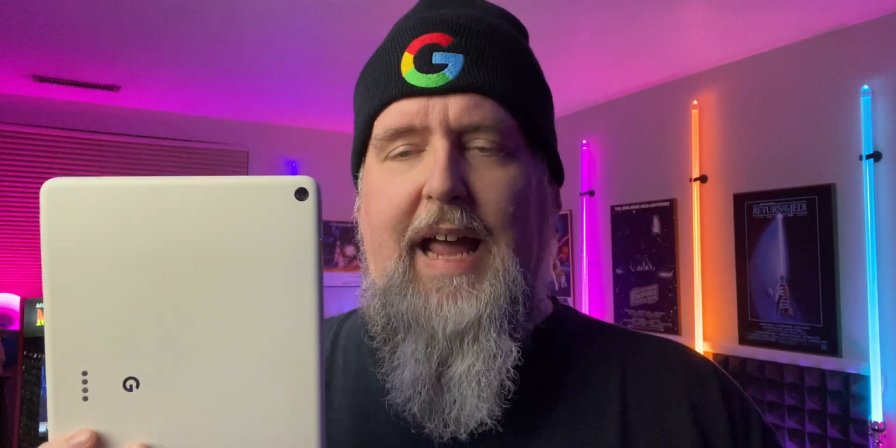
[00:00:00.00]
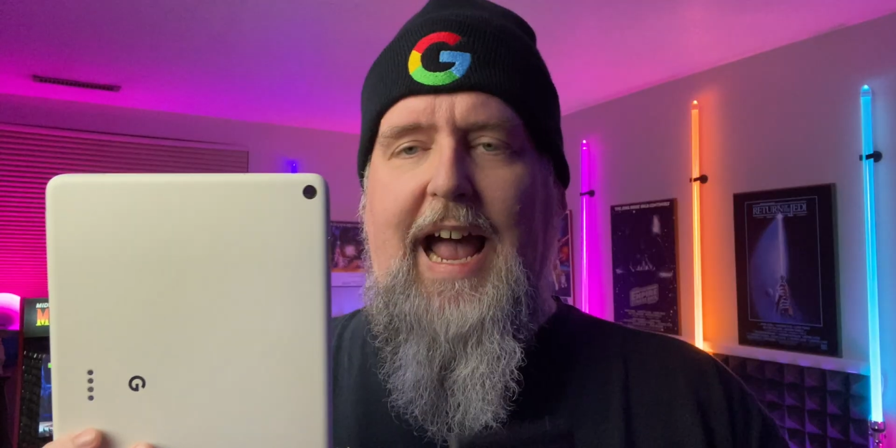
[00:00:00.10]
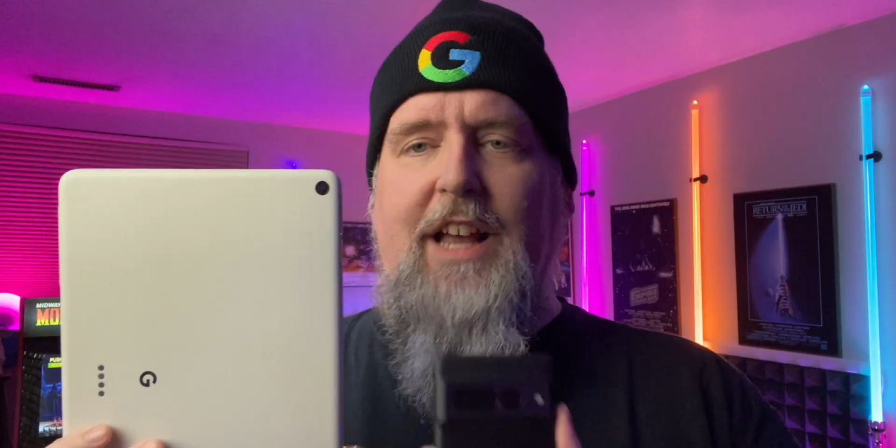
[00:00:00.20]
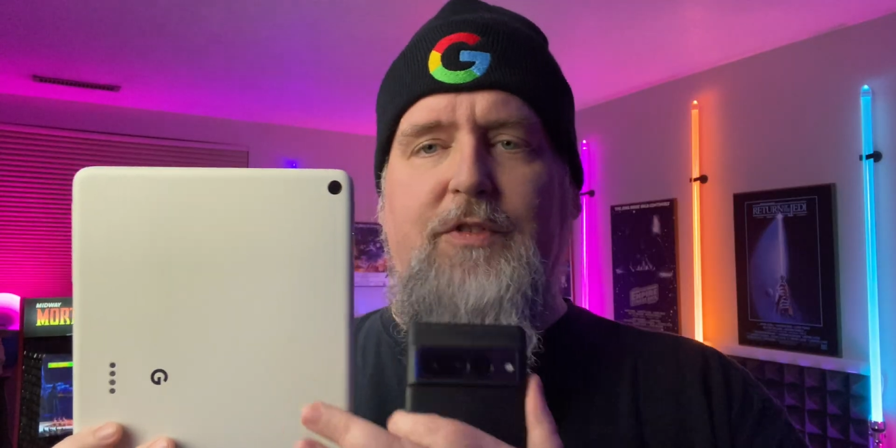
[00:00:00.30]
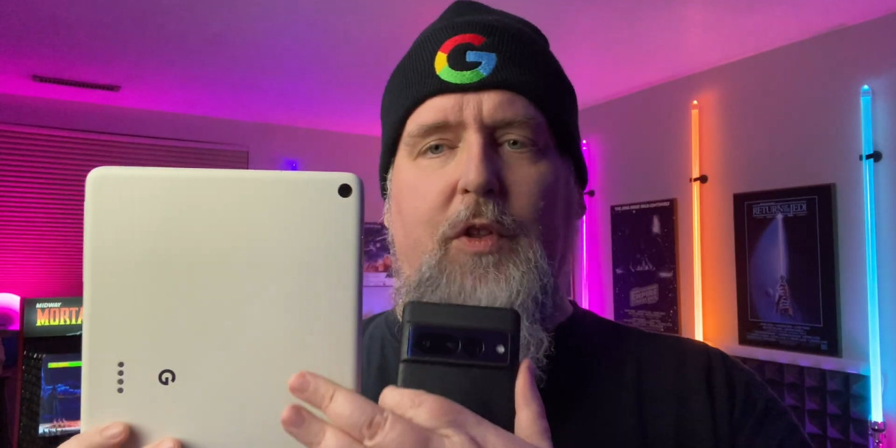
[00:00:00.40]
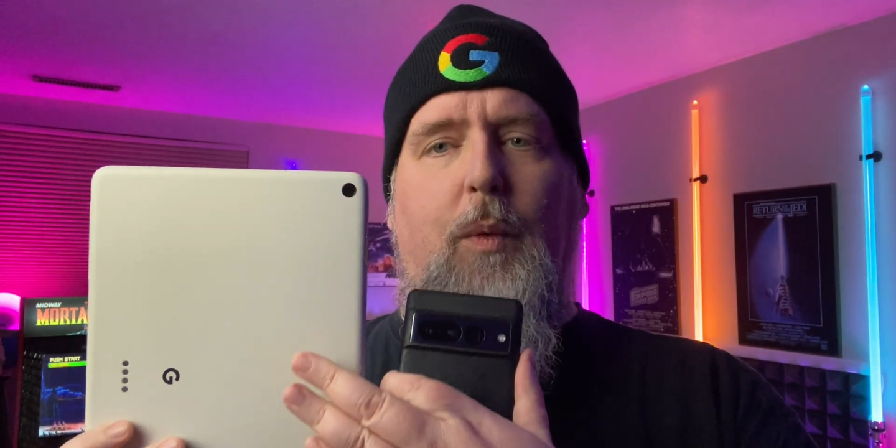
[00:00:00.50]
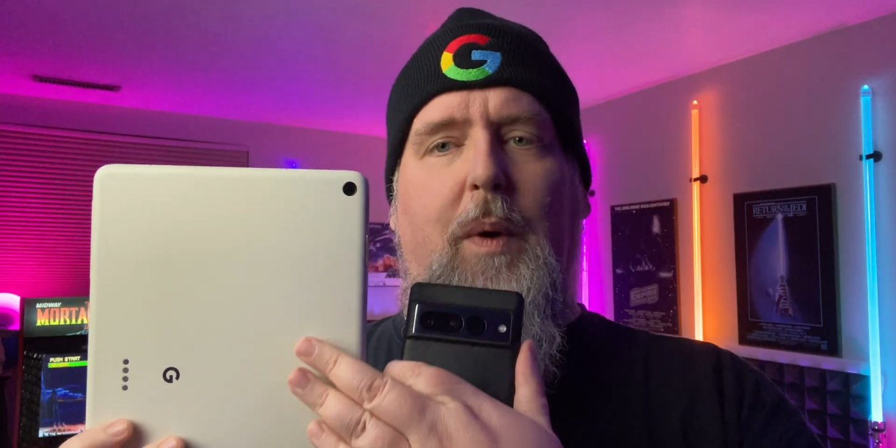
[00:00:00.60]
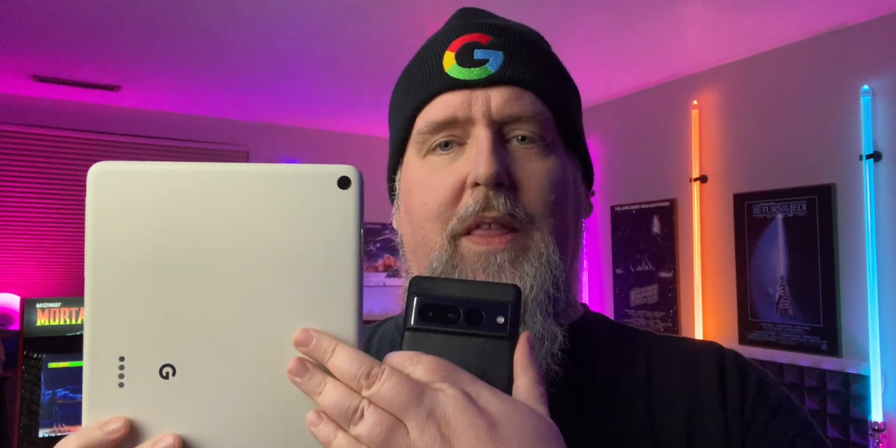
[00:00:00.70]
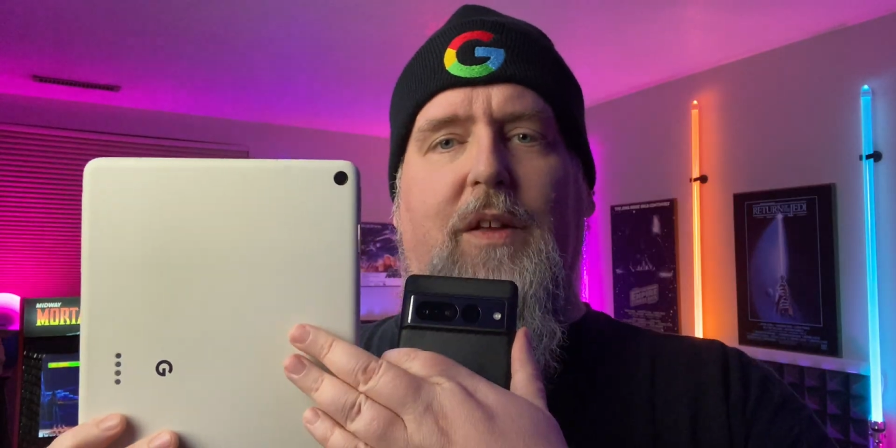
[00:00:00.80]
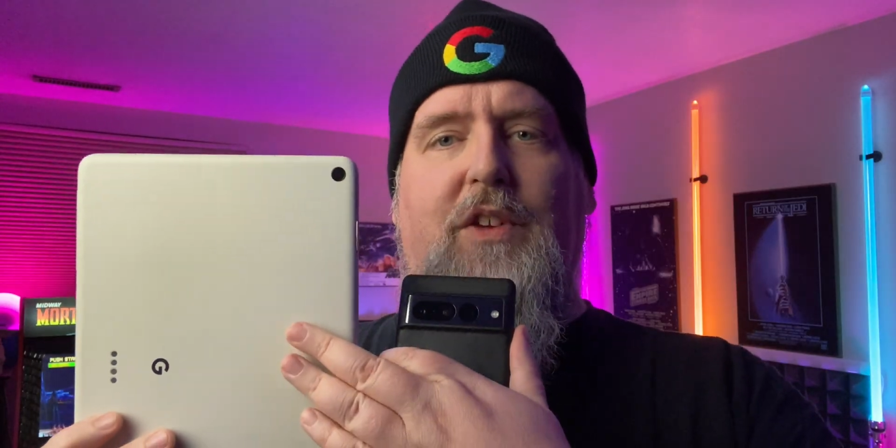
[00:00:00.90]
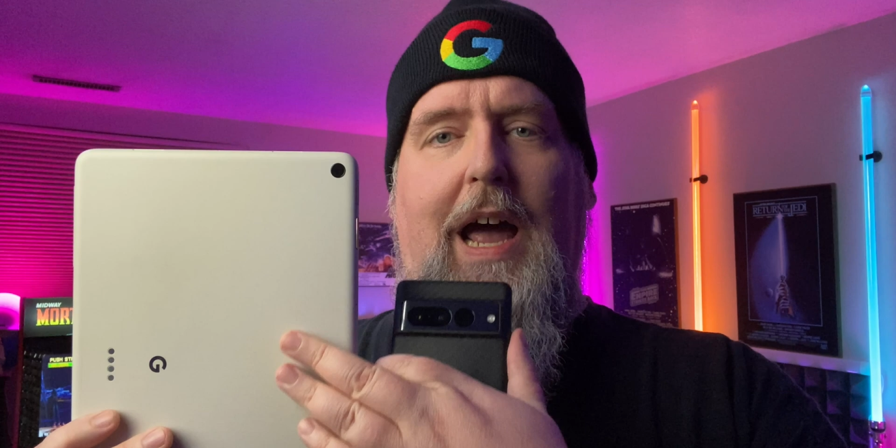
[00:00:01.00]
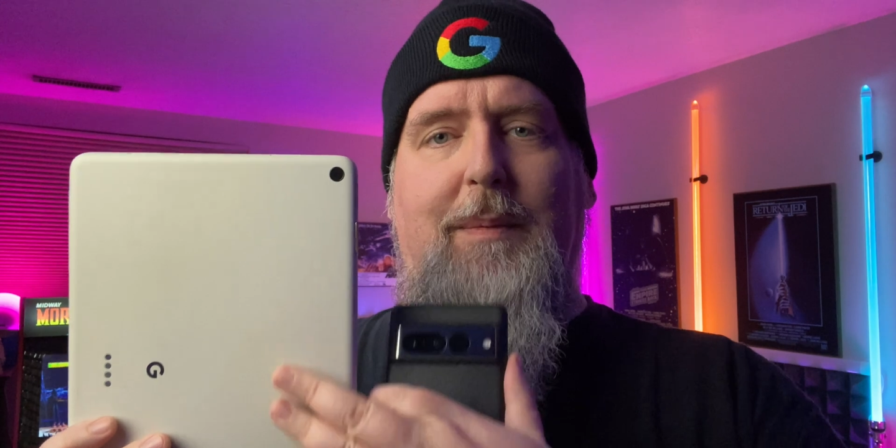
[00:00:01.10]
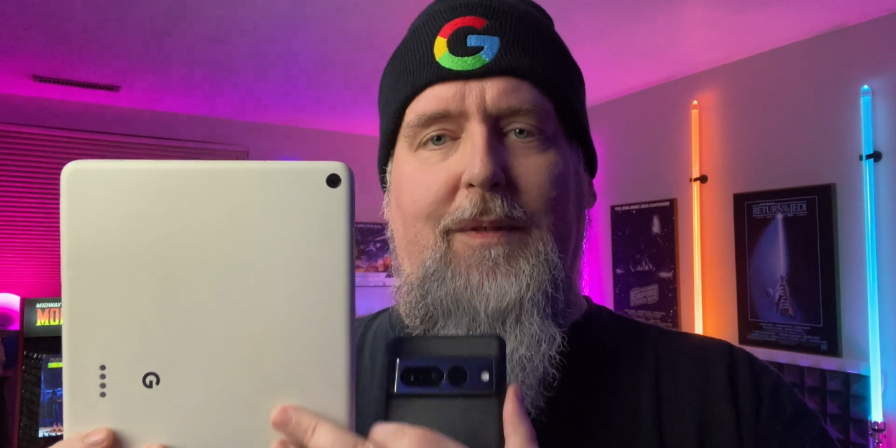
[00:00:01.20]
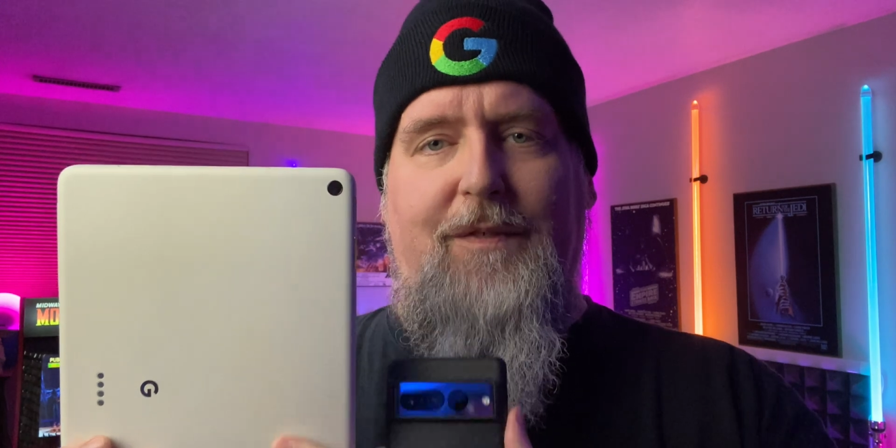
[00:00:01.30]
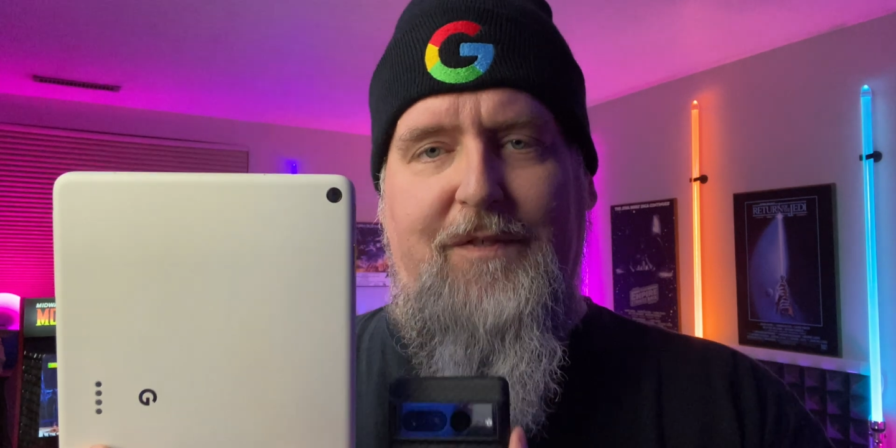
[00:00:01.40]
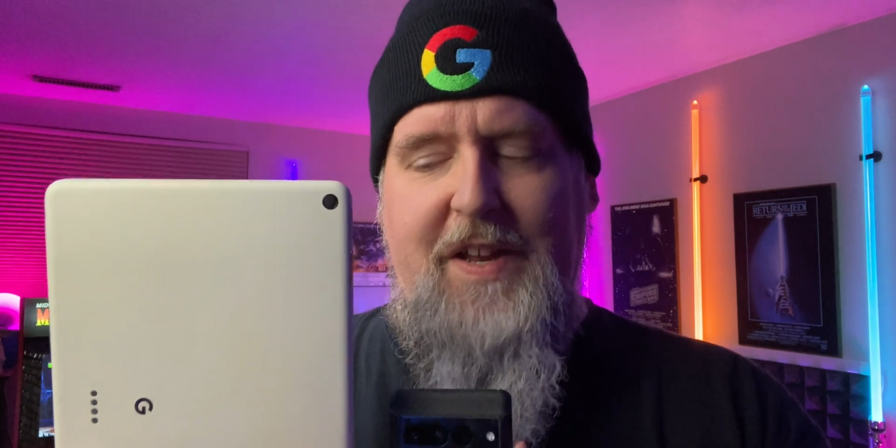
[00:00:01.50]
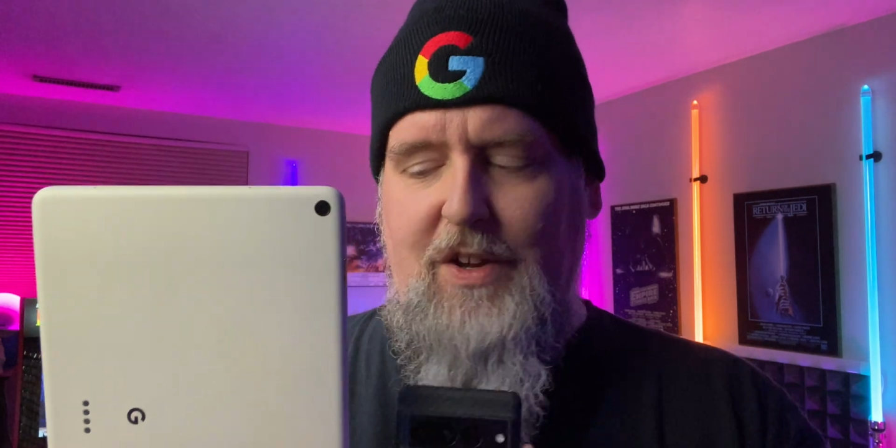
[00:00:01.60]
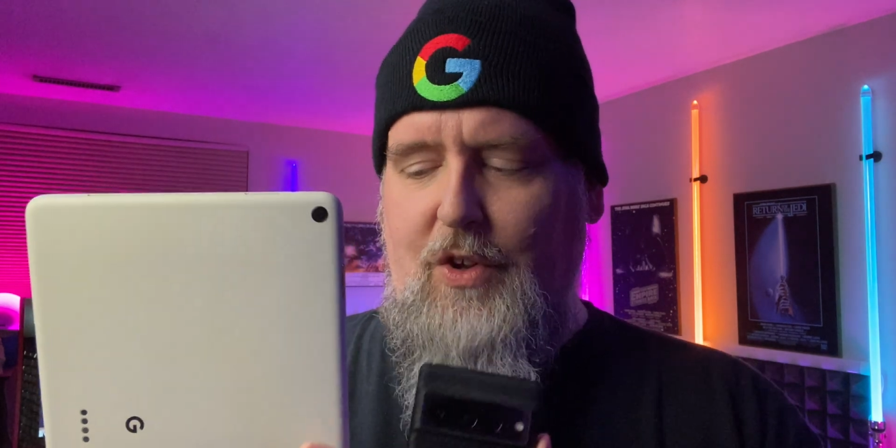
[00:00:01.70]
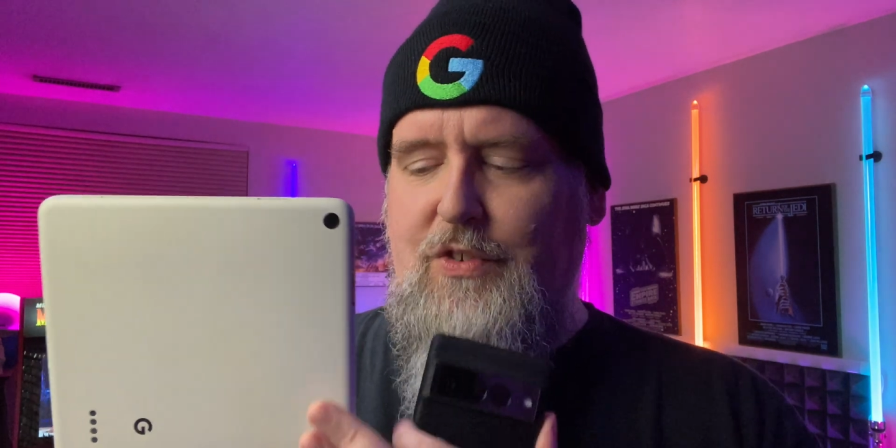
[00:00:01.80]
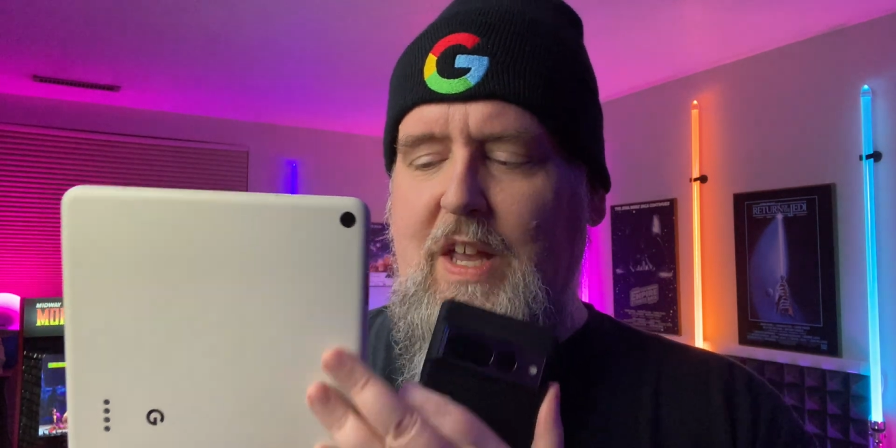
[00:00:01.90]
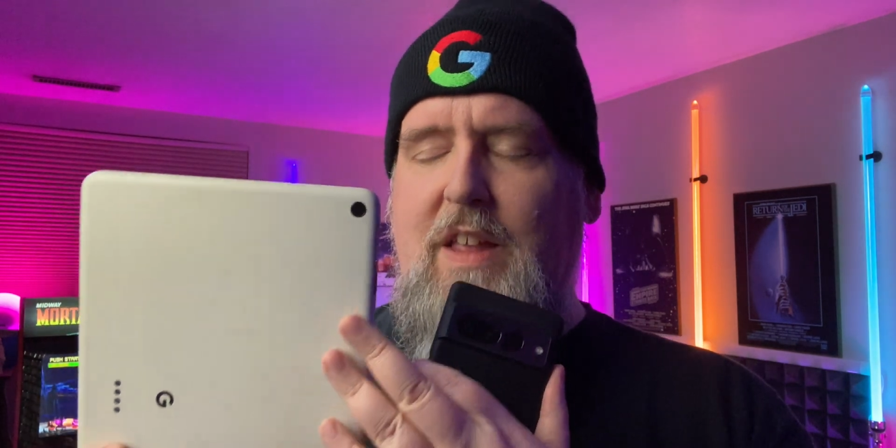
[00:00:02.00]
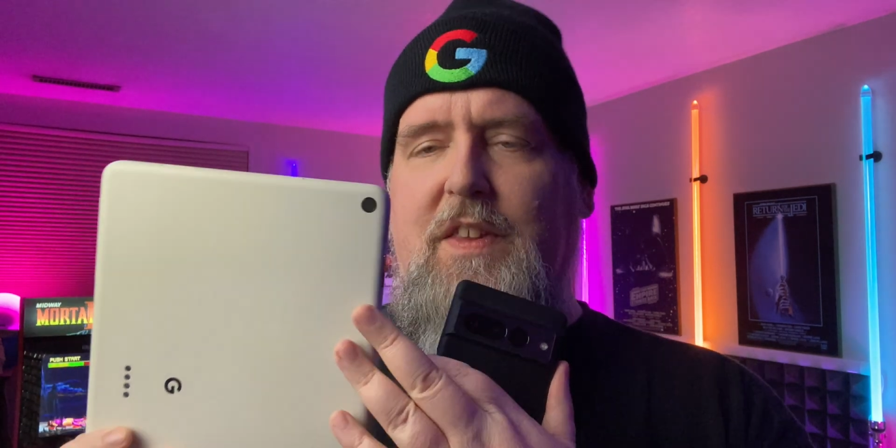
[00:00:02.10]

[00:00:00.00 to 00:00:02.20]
As for the way the tablet feels,